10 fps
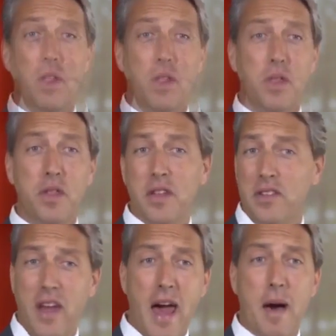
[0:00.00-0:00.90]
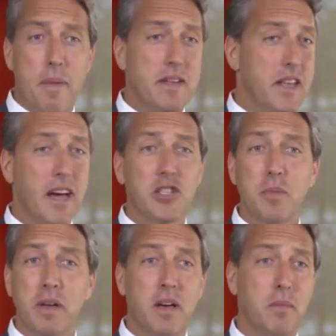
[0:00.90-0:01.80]
This app has
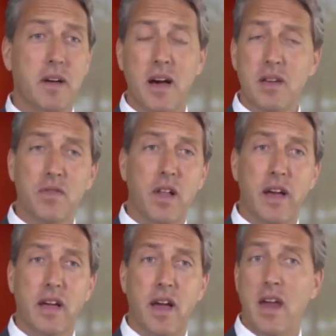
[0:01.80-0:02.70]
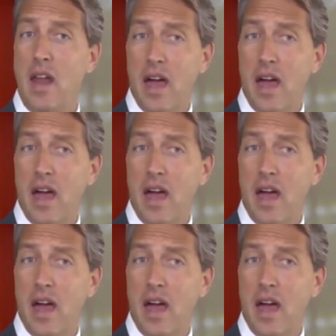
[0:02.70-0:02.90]
actually become kind of like an